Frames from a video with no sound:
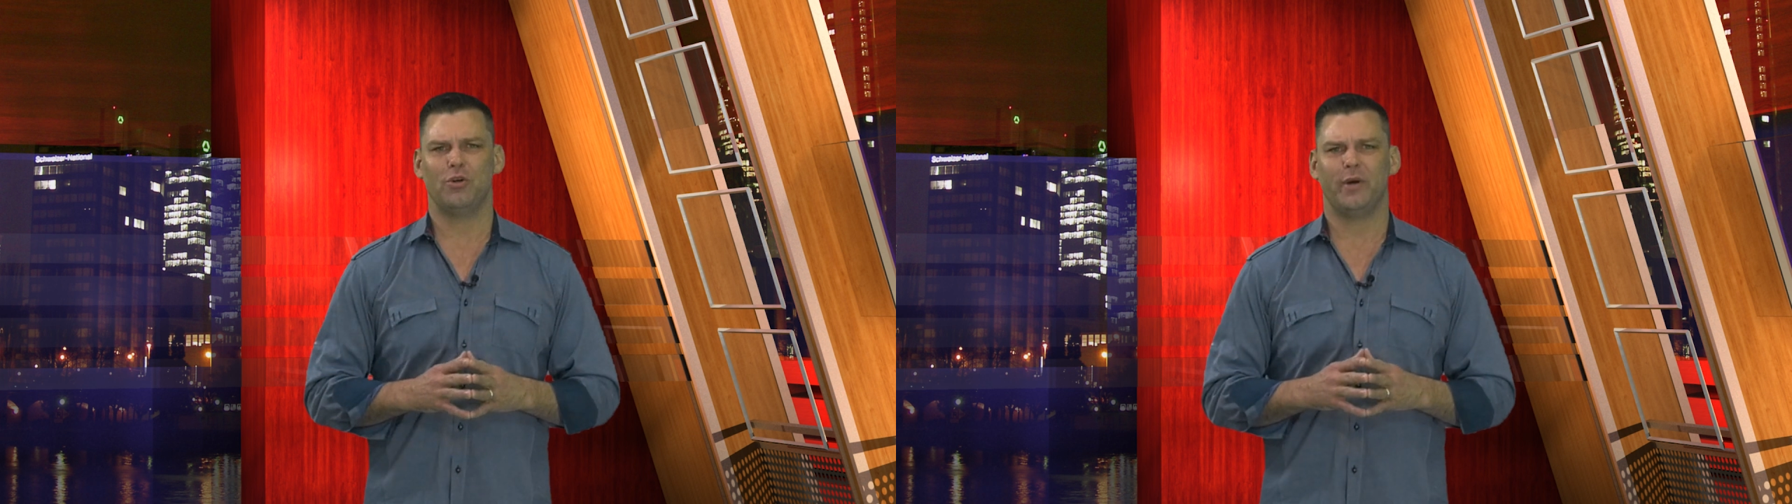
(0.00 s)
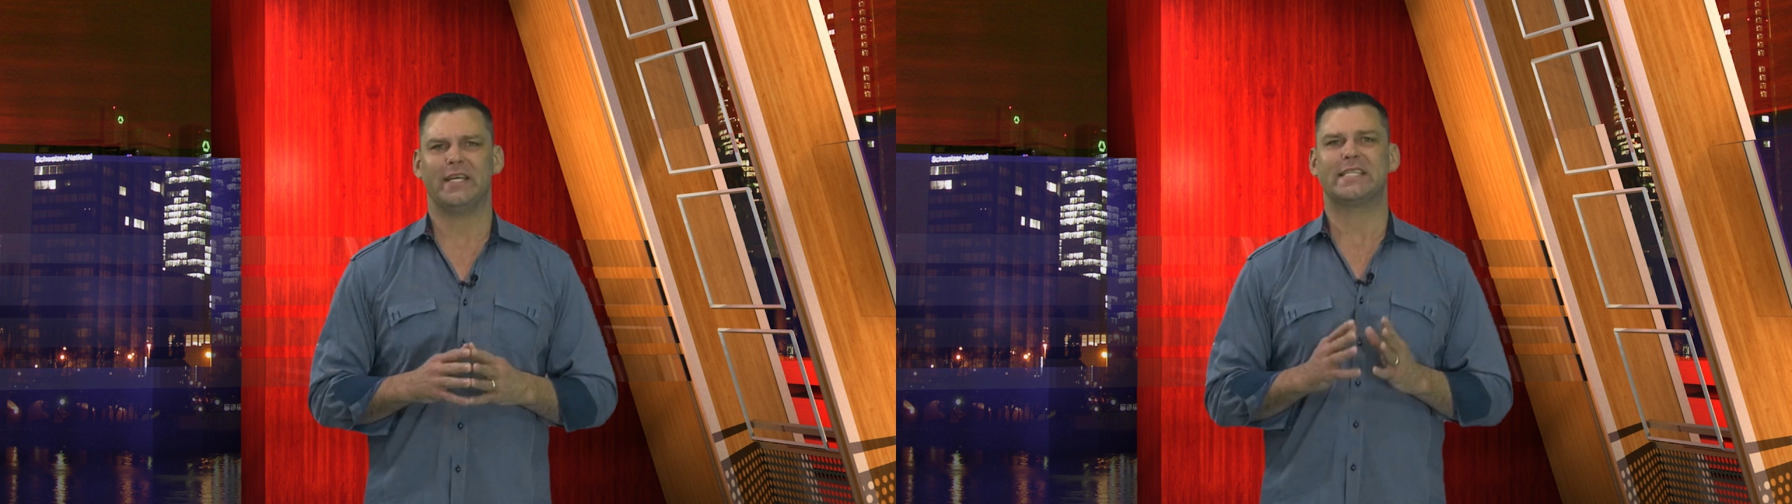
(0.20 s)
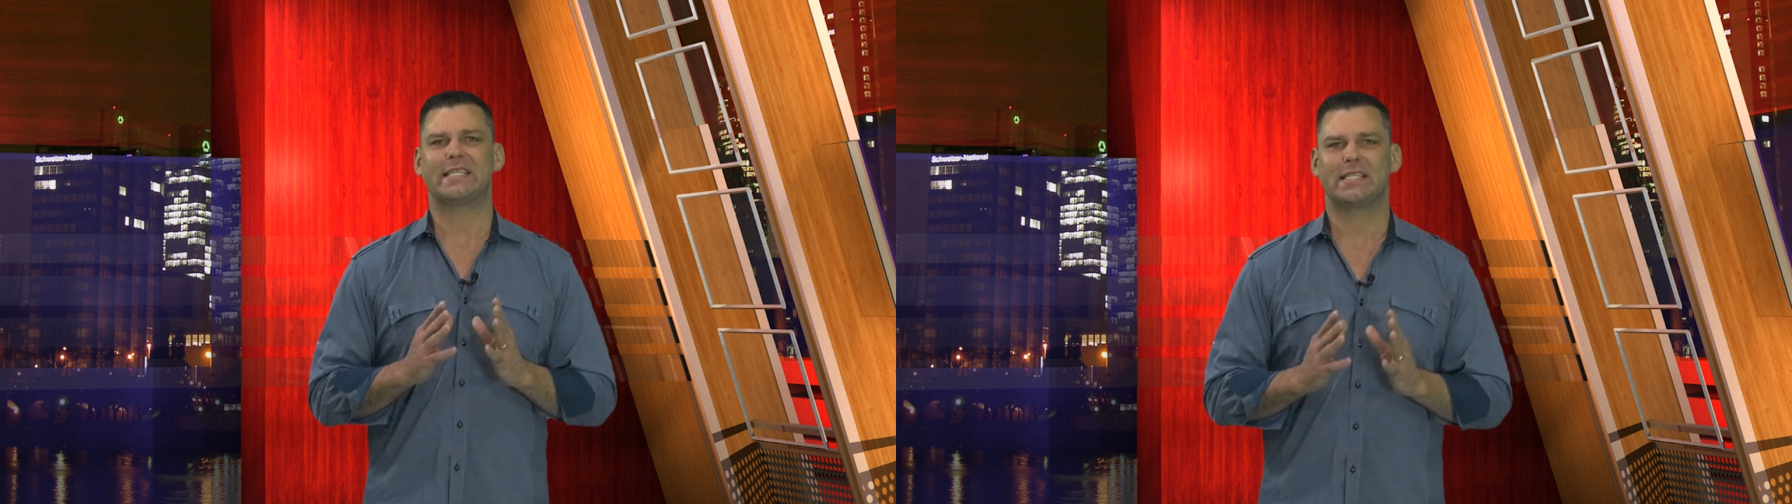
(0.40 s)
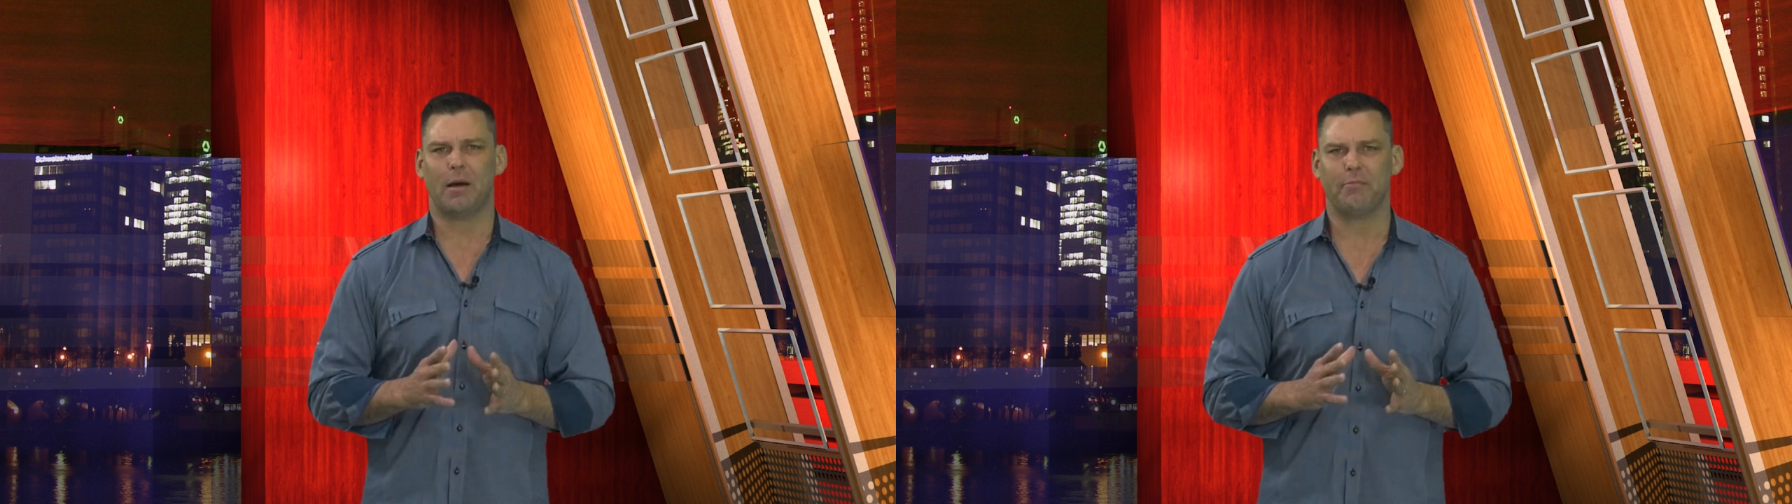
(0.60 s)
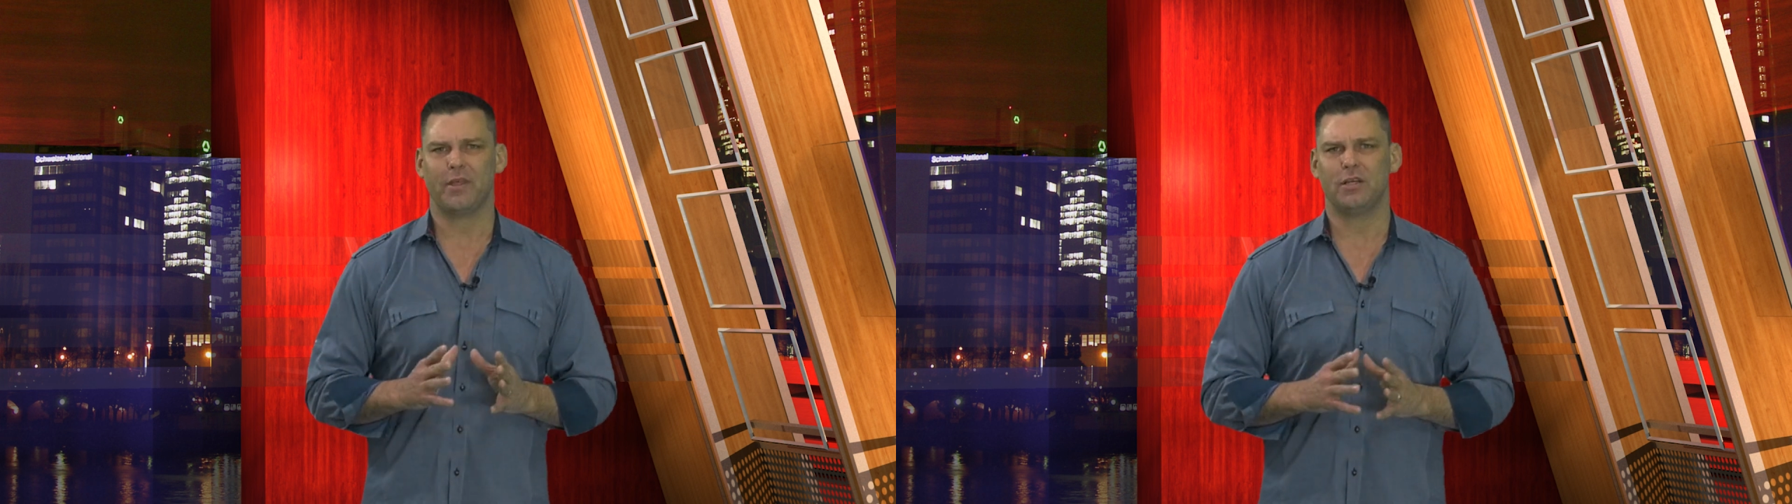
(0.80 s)
doing
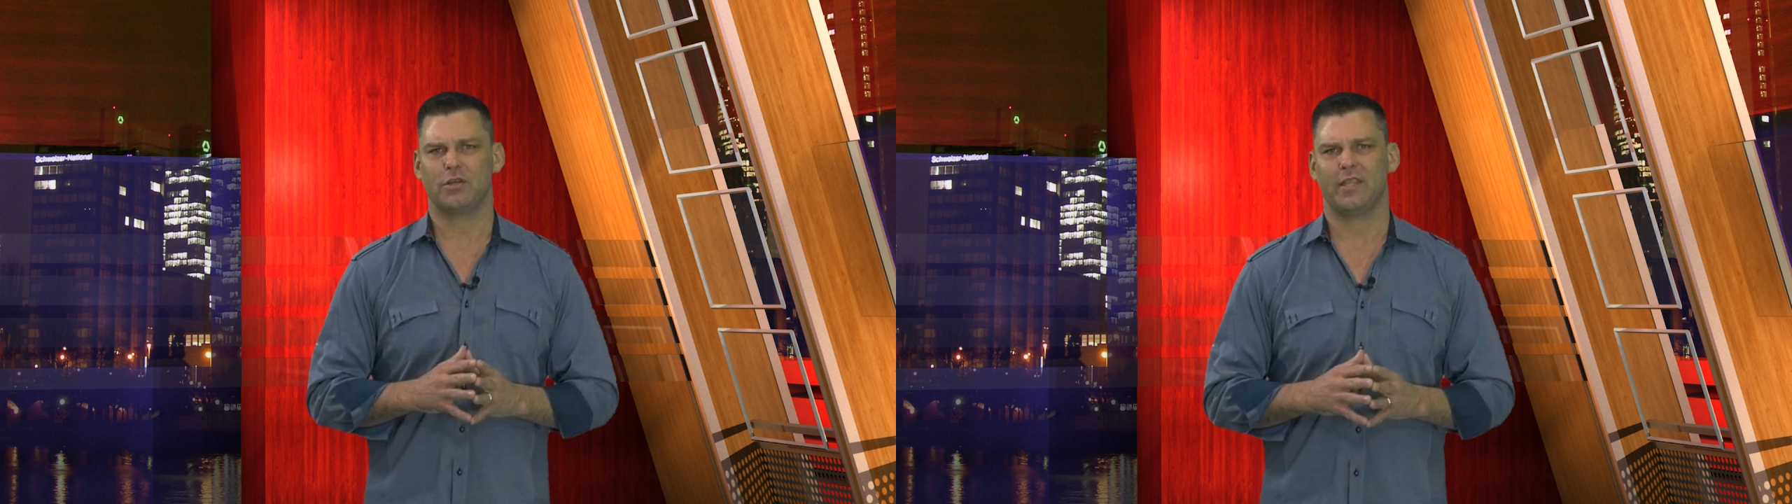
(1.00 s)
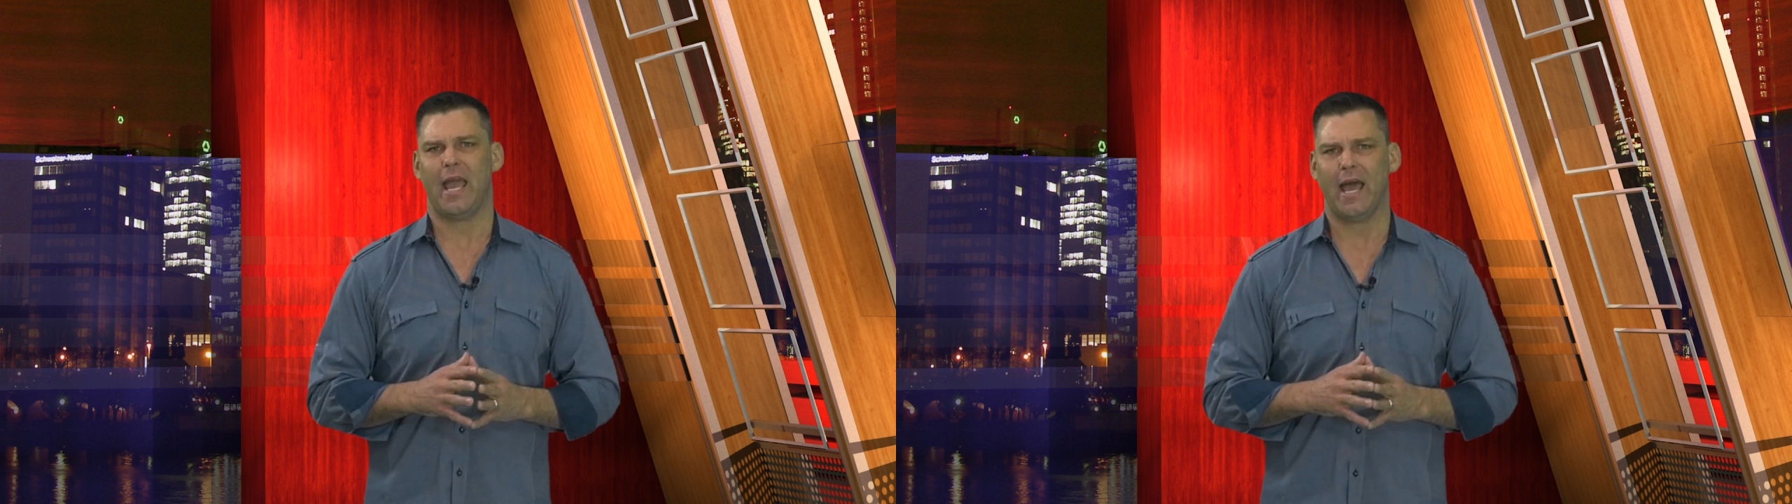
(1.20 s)
something to the